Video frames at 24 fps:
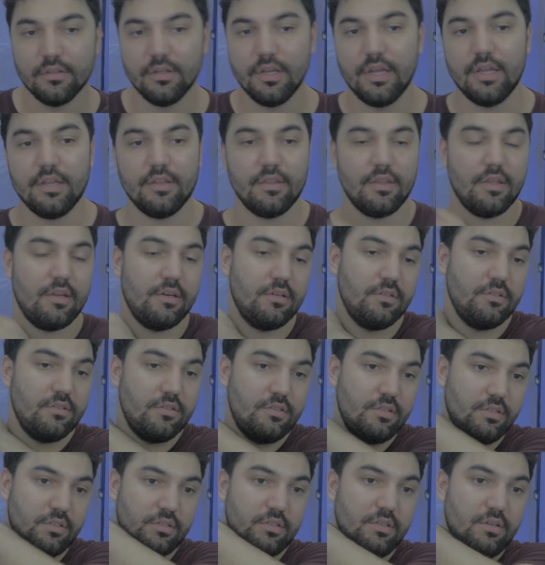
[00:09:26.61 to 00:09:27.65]
And then
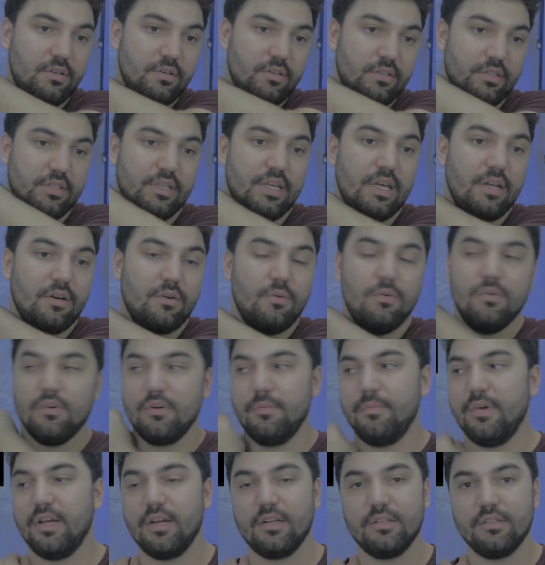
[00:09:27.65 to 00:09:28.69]
just get a
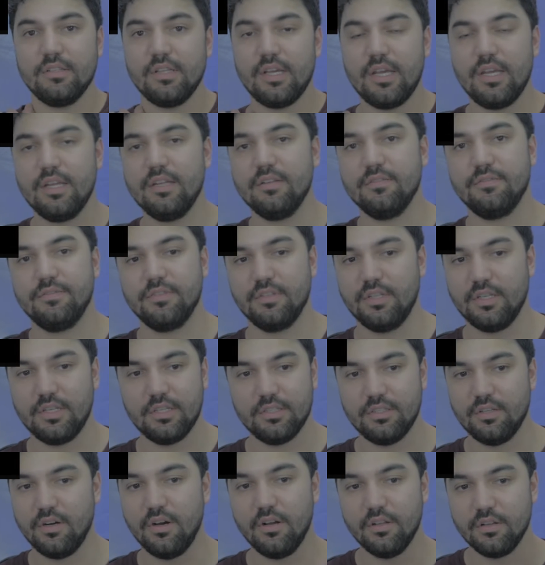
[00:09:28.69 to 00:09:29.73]
quarterback late for like
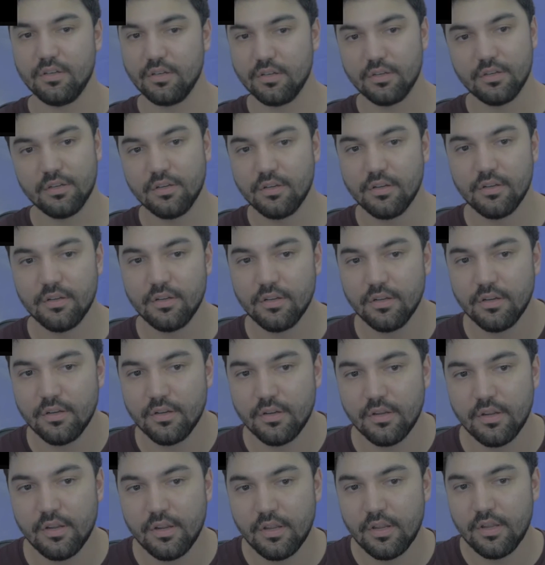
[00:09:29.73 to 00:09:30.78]
$1.
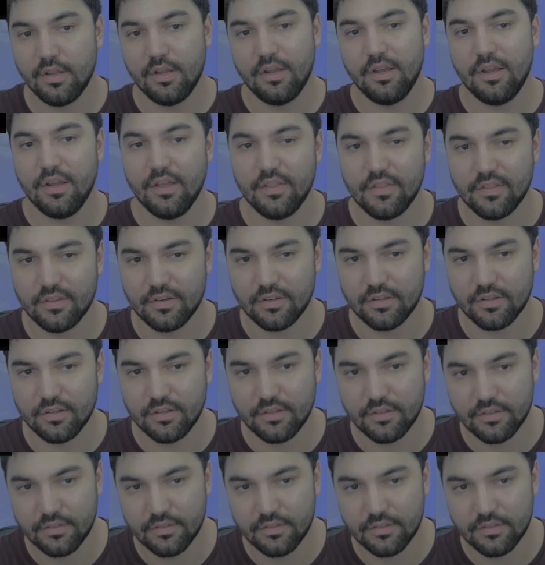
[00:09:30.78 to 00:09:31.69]
And then